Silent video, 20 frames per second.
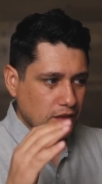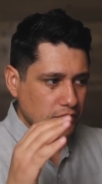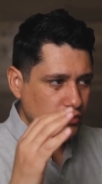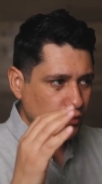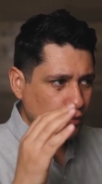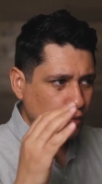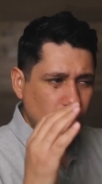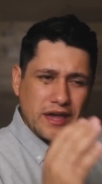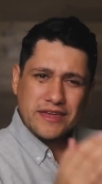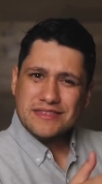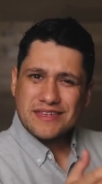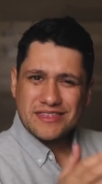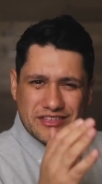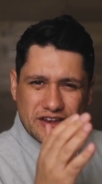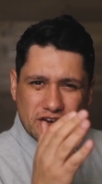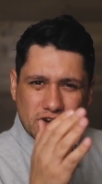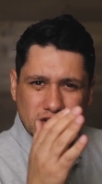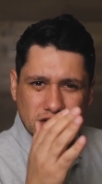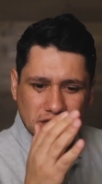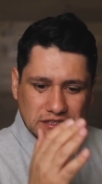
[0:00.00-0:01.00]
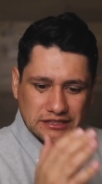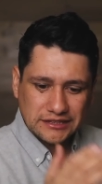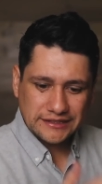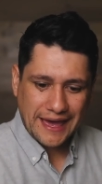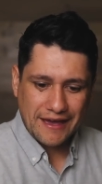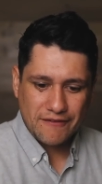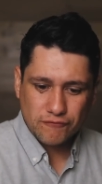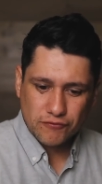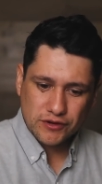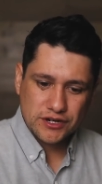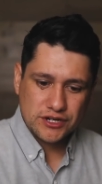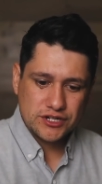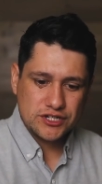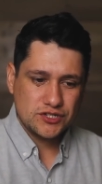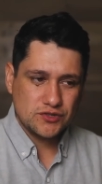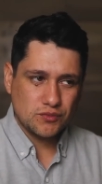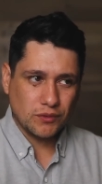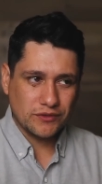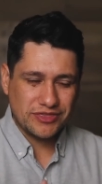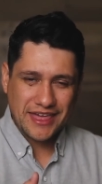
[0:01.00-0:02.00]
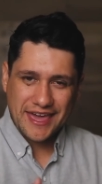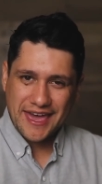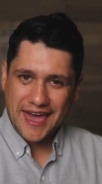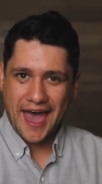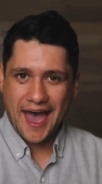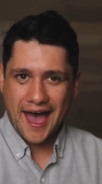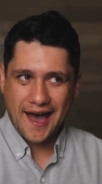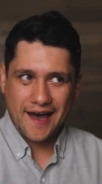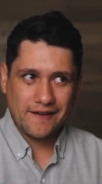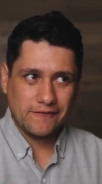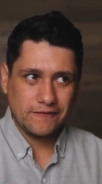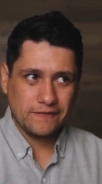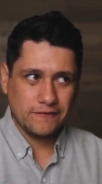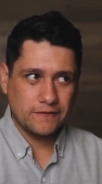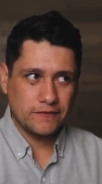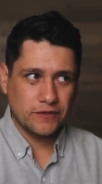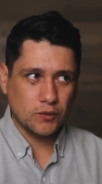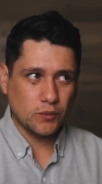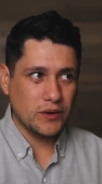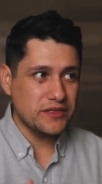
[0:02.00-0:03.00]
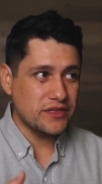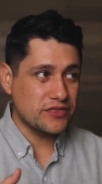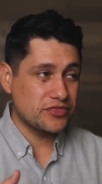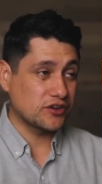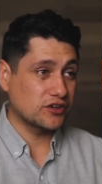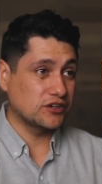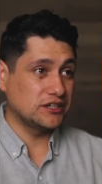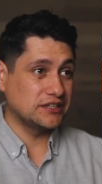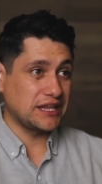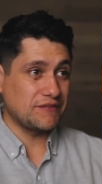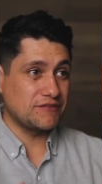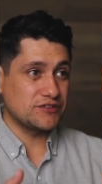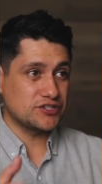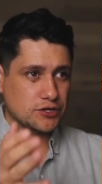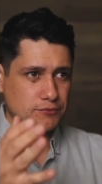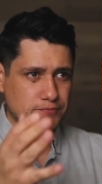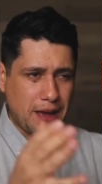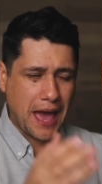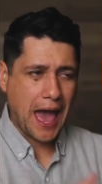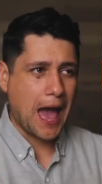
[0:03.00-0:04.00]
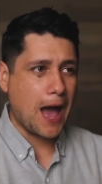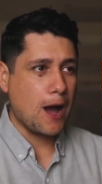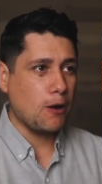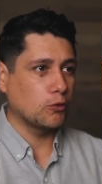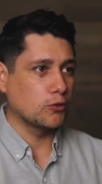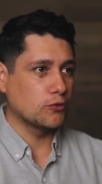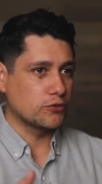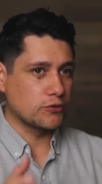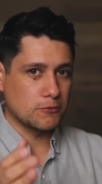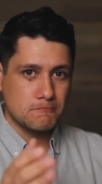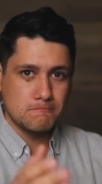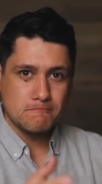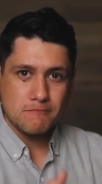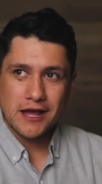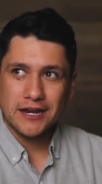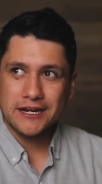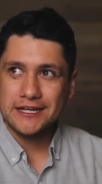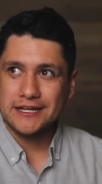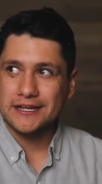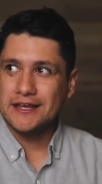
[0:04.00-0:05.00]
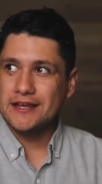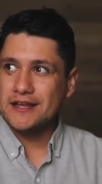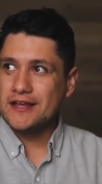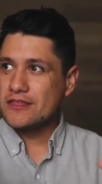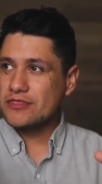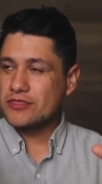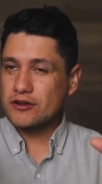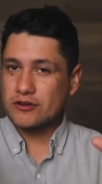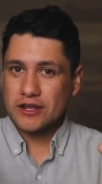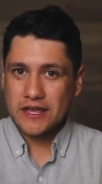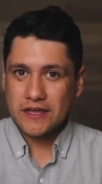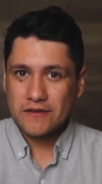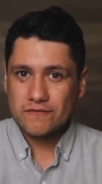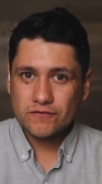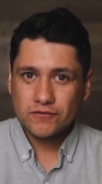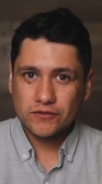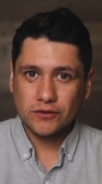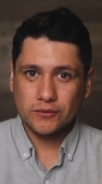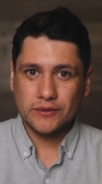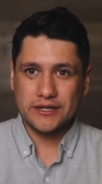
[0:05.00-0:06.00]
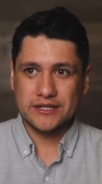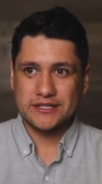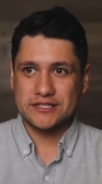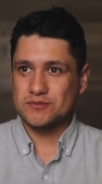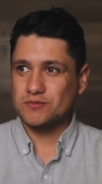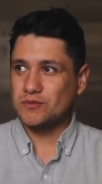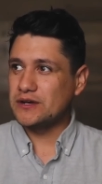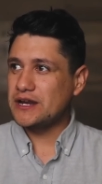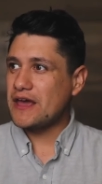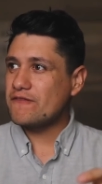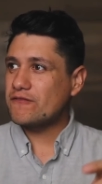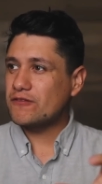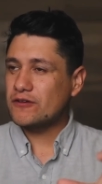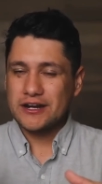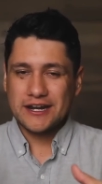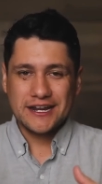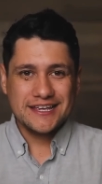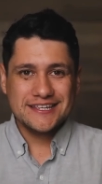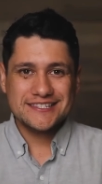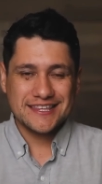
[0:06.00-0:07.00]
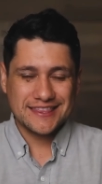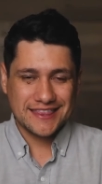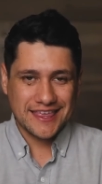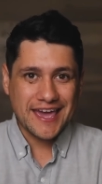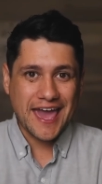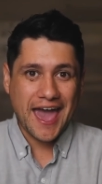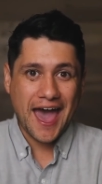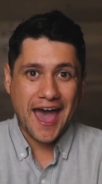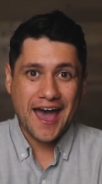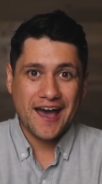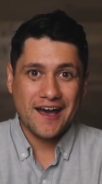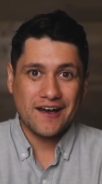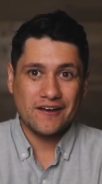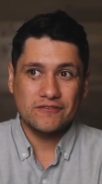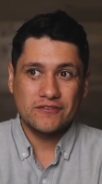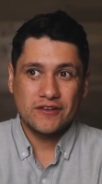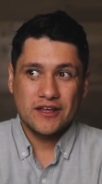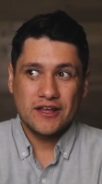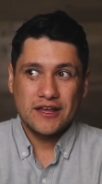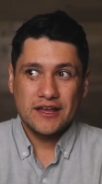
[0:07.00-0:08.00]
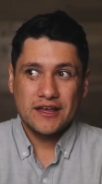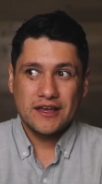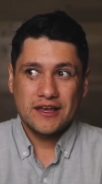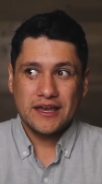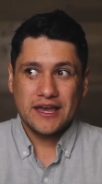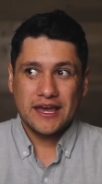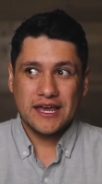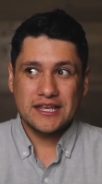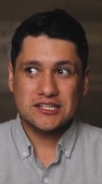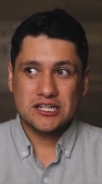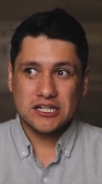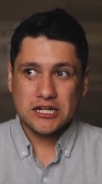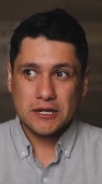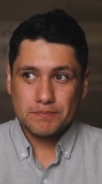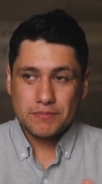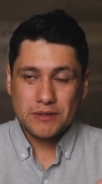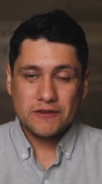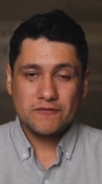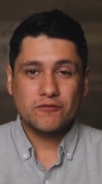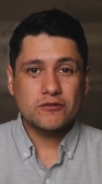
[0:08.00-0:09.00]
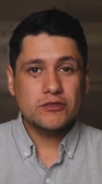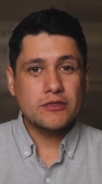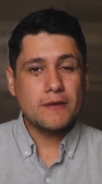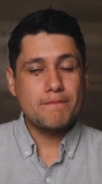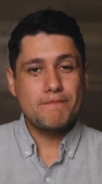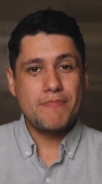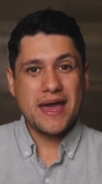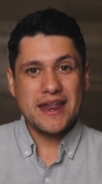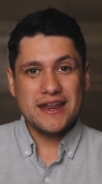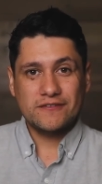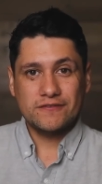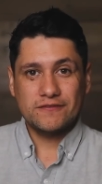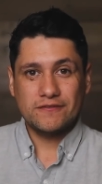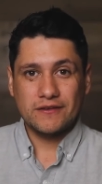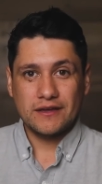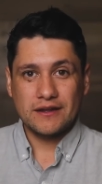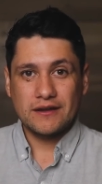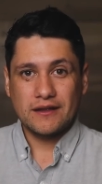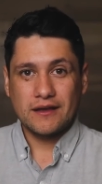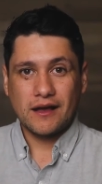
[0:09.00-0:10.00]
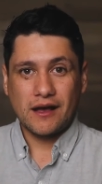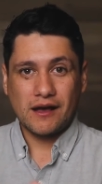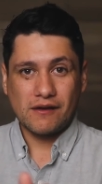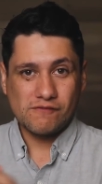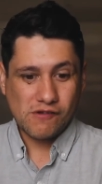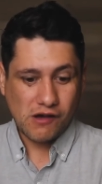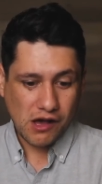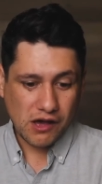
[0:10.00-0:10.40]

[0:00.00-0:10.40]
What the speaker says: the way that they're going to leverage what they have, the way that they're going to leverage their power, their money, their influence, whatever it is that they have, is going to be for the benefit of